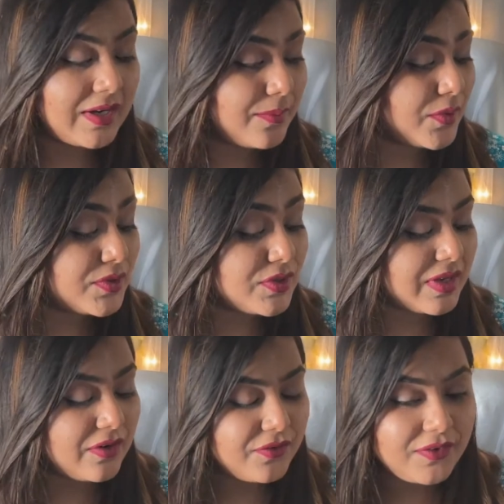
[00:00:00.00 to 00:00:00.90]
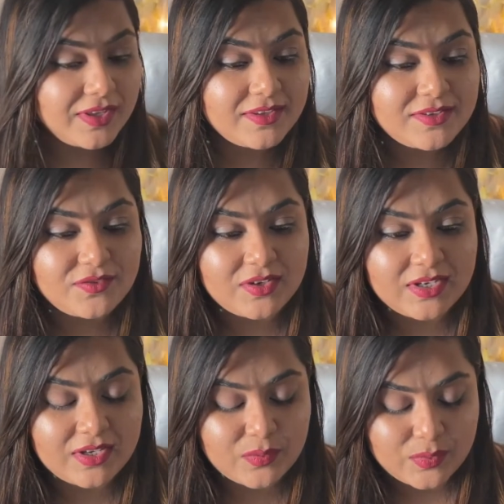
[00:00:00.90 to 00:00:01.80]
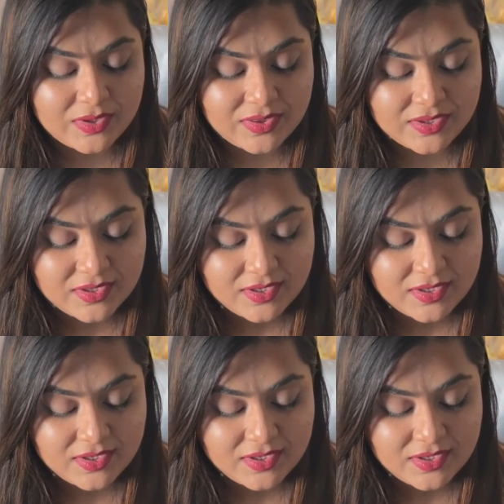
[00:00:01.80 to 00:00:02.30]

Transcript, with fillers: I'm going to clarify this reading with